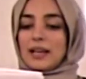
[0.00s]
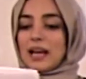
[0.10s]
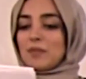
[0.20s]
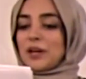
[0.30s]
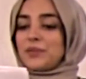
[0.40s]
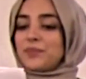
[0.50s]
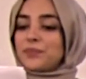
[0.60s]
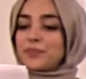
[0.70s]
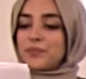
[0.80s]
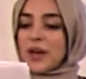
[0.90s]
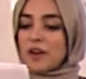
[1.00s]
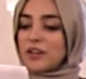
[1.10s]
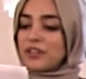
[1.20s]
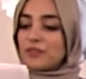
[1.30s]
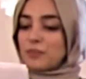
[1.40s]
Lama,
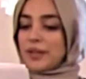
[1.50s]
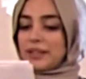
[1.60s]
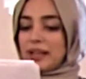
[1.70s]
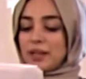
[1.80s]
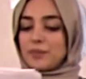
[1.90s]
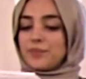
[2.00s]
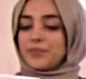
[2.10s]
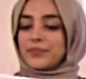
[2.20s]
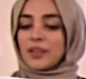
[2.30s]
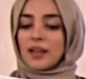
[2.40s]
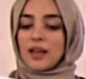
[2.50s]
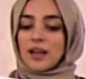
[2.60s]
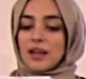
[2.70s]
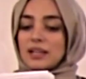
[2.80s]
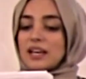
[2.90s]
Mary from Bethlehem.
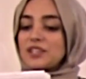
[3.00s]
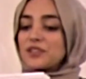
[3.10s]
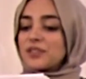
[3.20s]
Last